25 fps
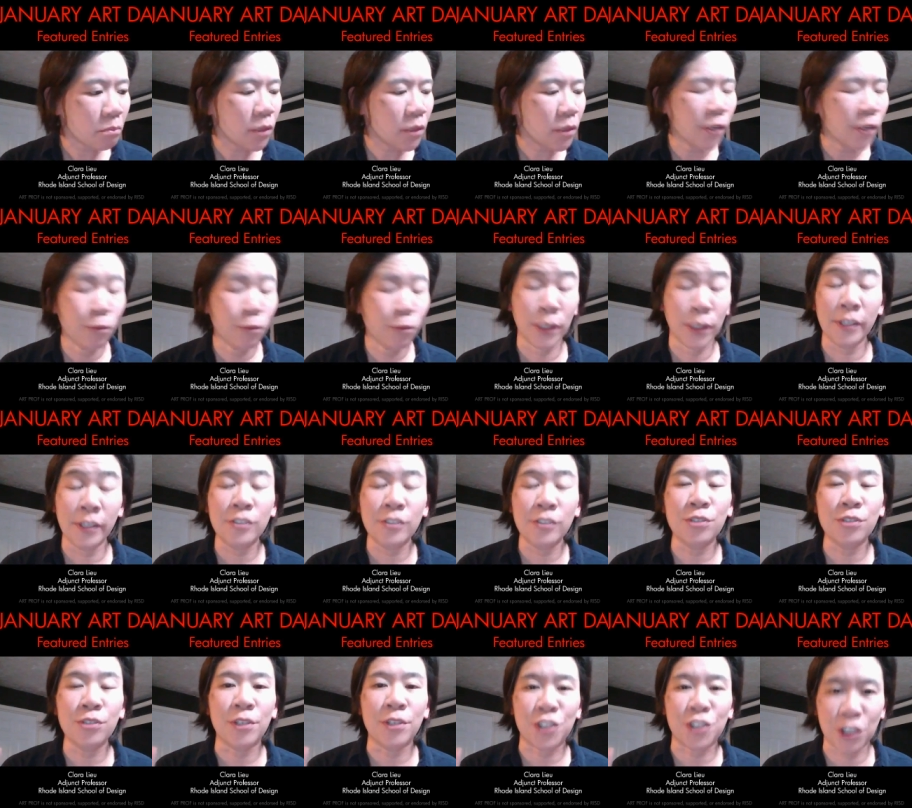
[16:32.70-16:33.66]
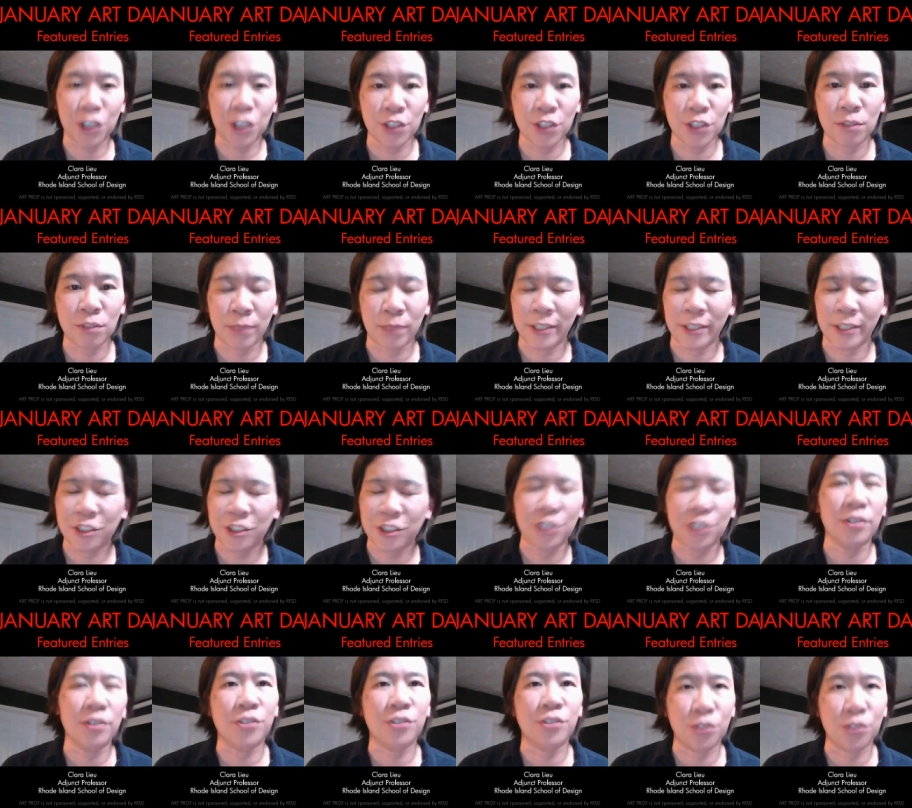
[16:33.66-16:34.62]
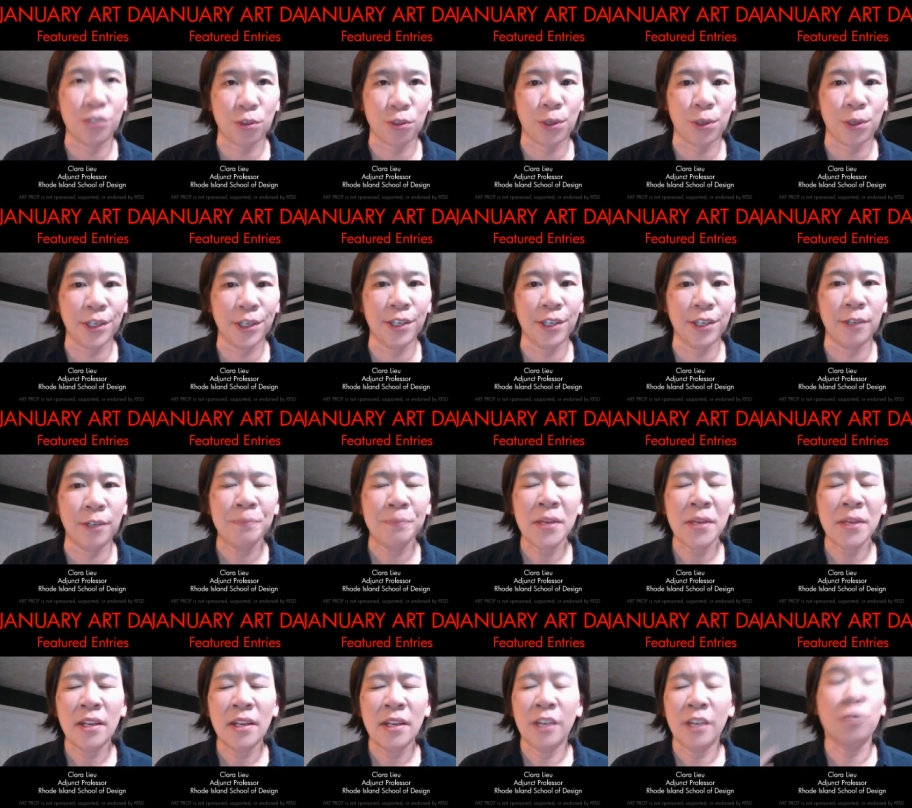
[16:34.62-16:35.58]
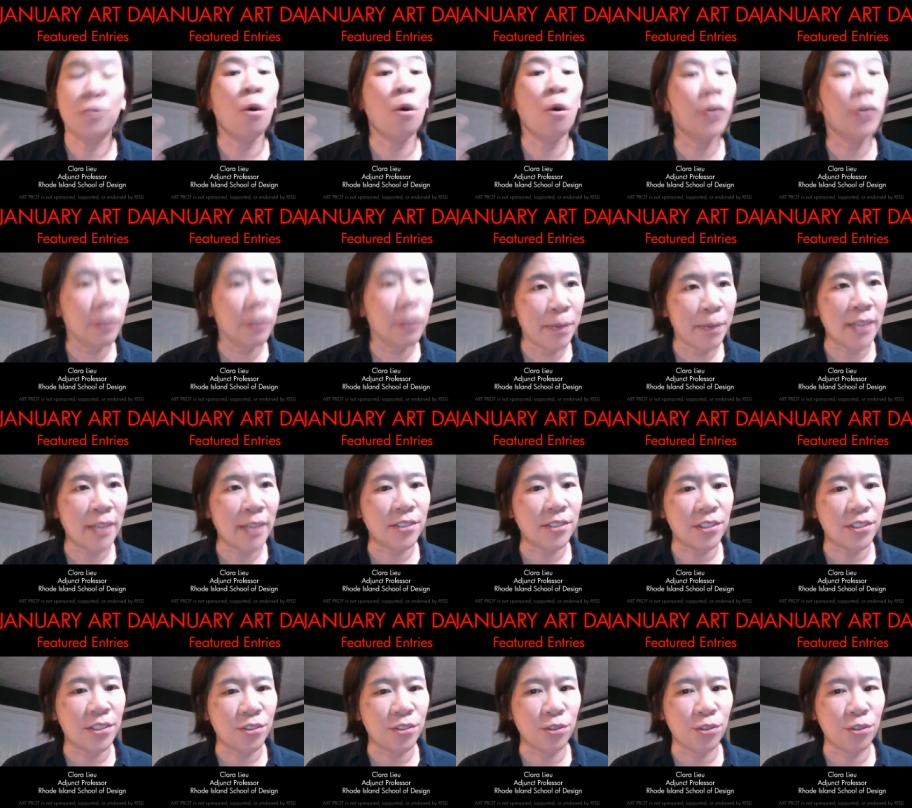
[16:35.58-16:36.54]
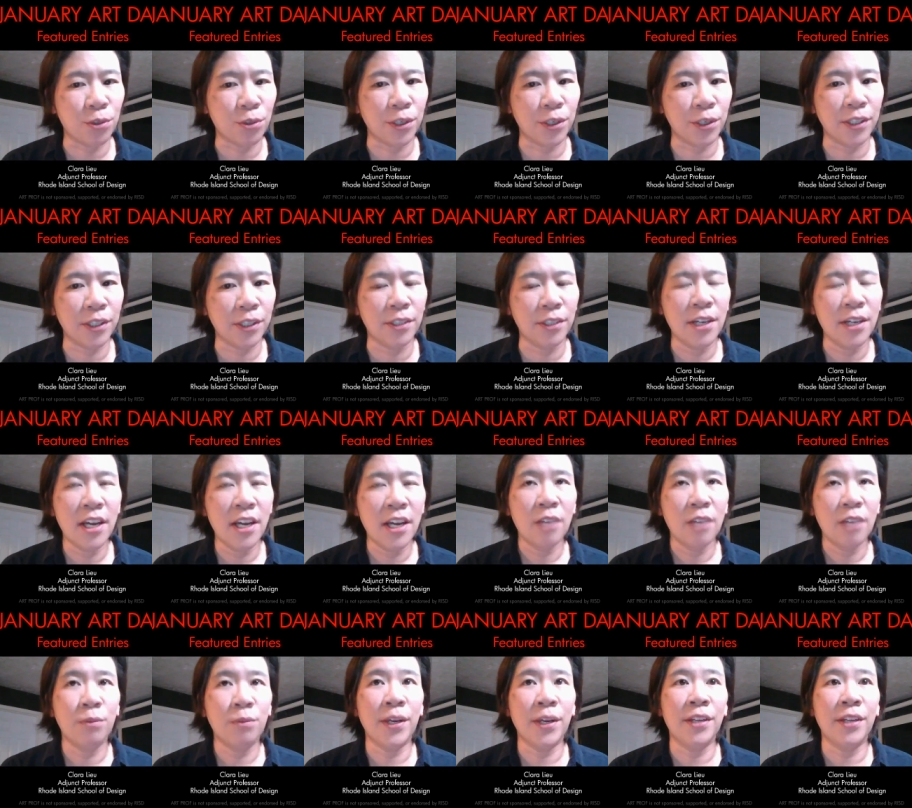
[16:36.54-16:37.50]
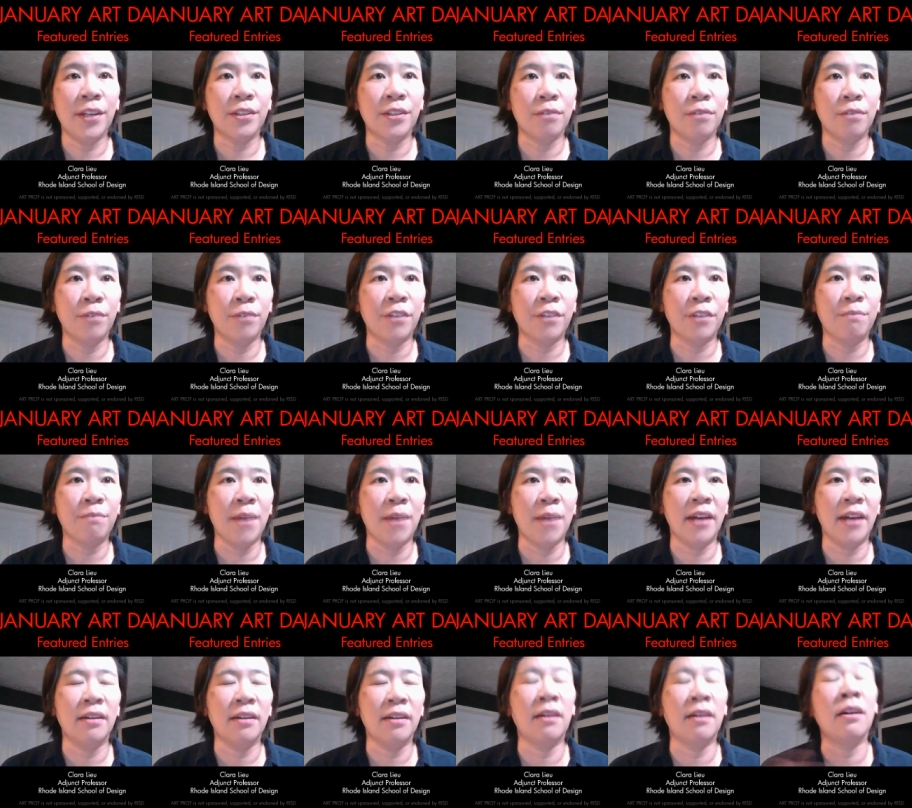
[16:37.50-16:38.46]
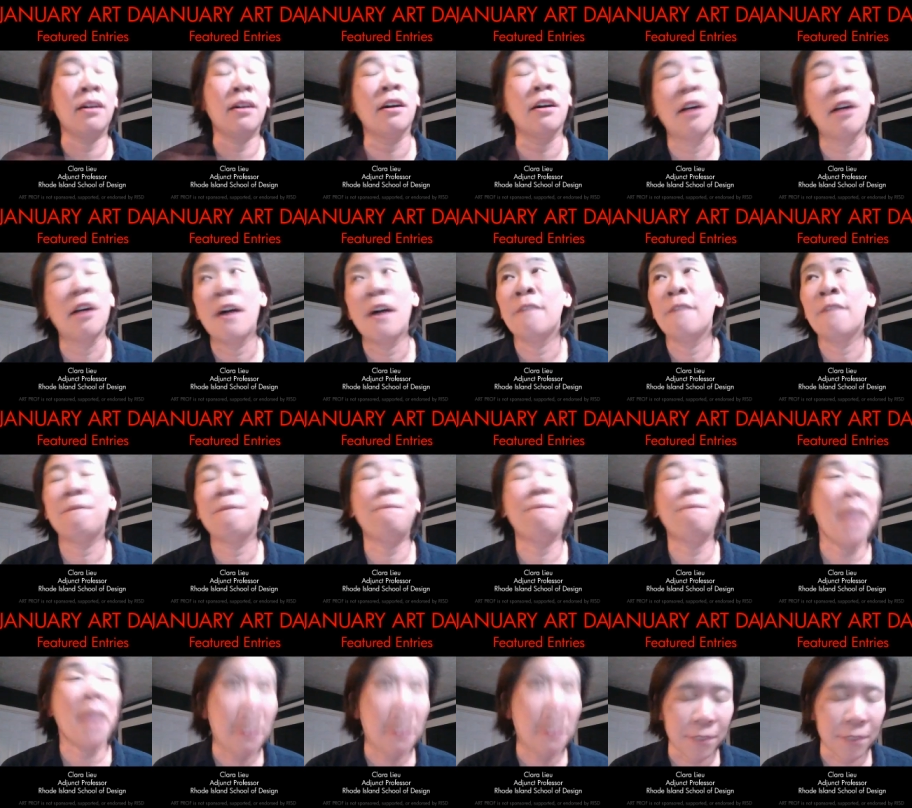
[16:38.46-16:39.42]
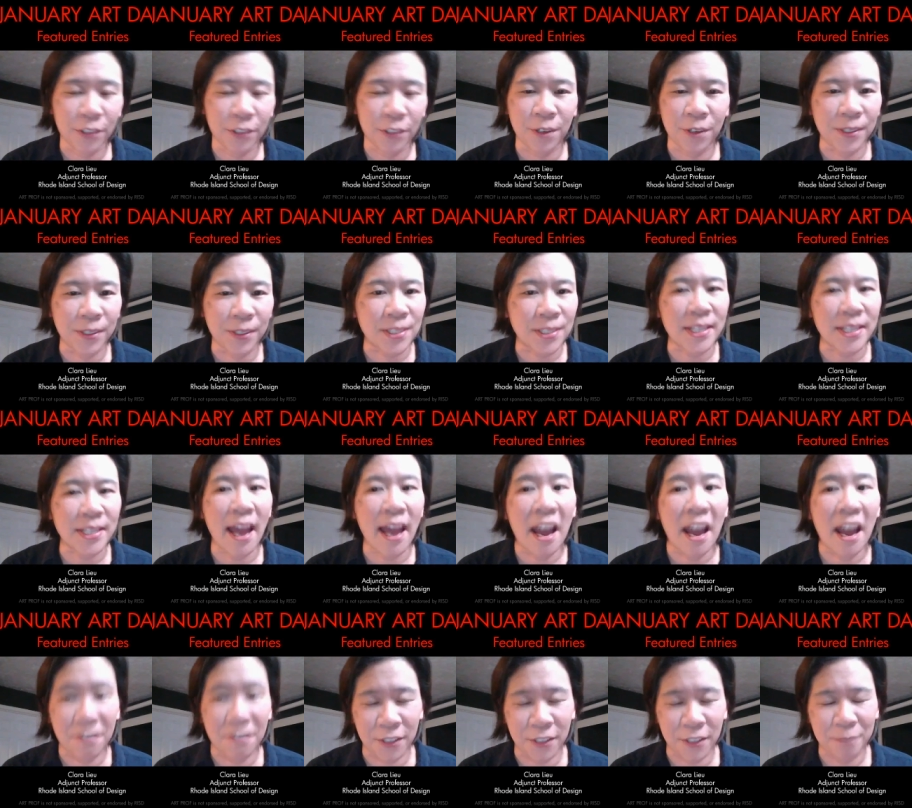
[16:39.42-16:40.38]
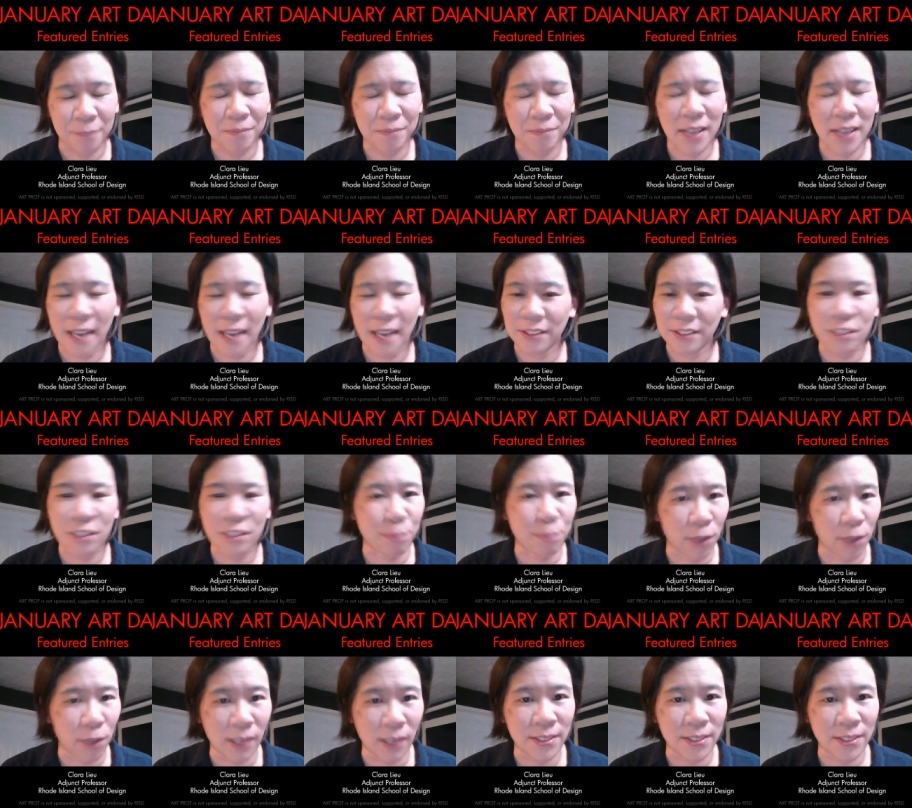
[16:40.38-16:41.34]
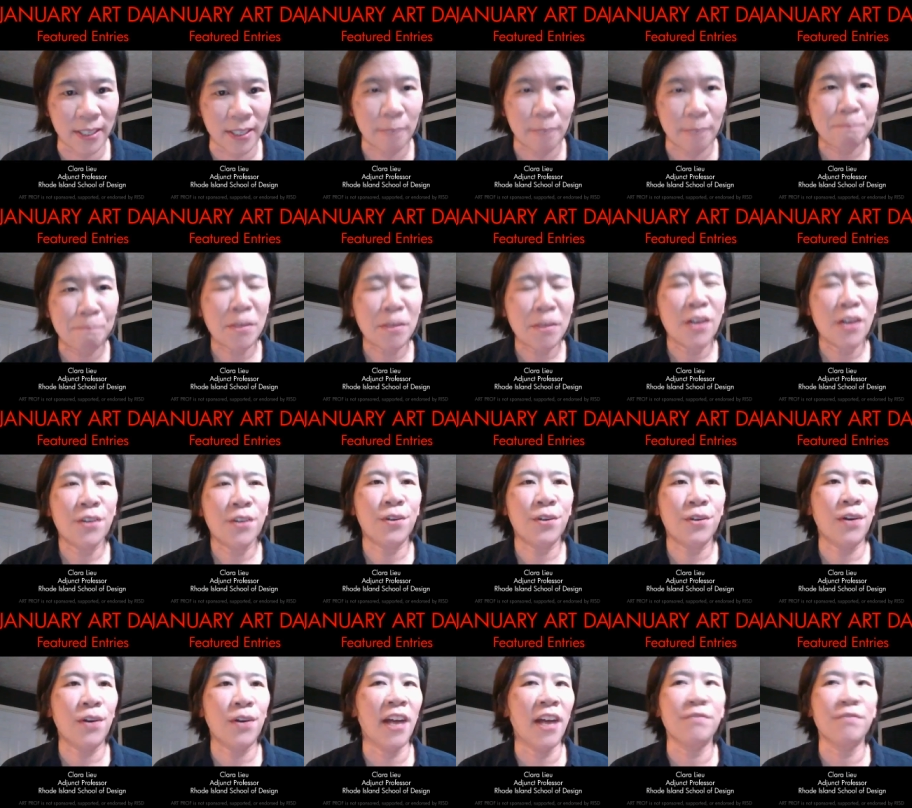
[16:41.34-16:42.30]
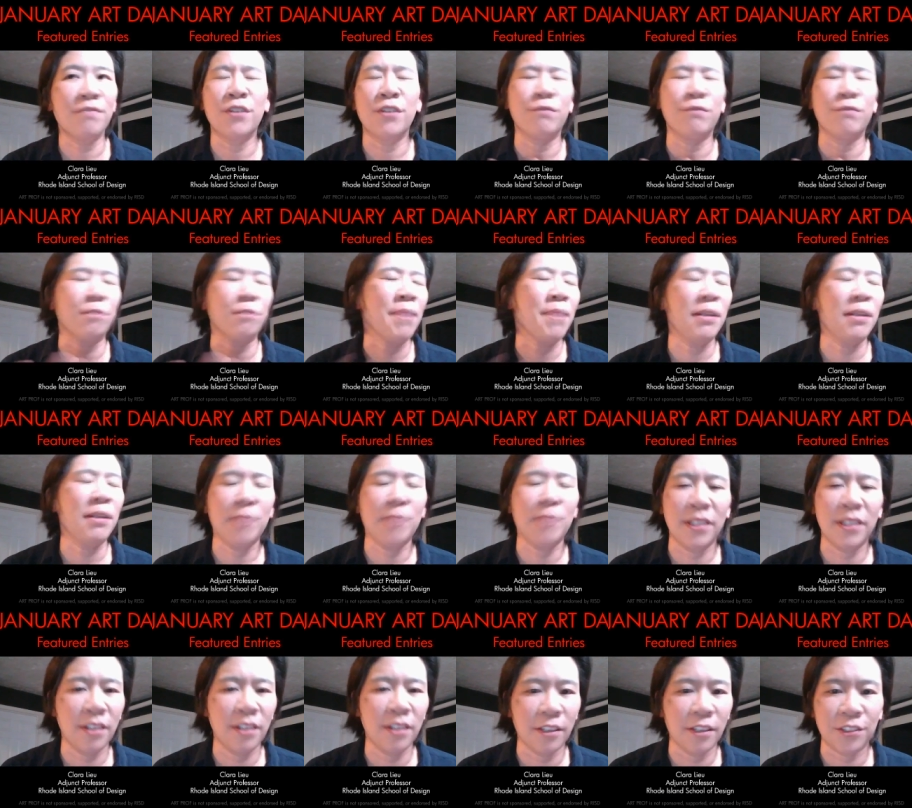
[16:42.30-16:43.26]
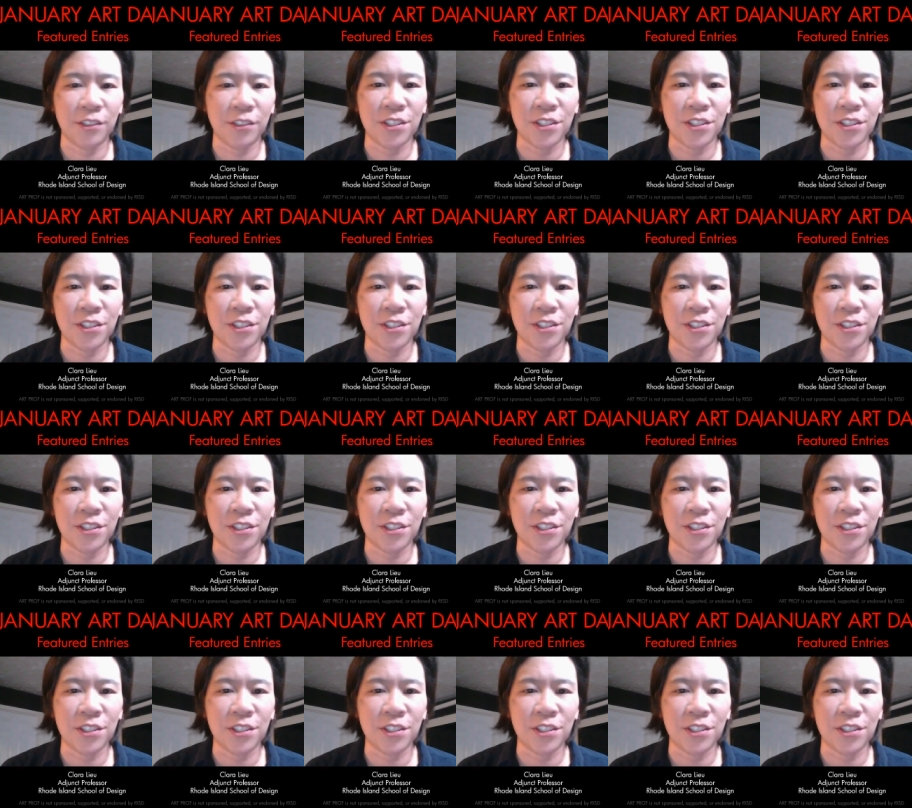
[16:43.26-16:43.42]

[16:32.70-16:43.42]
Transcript: We're going to do a shoot. We're going to shoot a tutorial, an oil painting tutorial with one of my oh, favorite artists ever, Kathy Speranza who I've known for many, many years.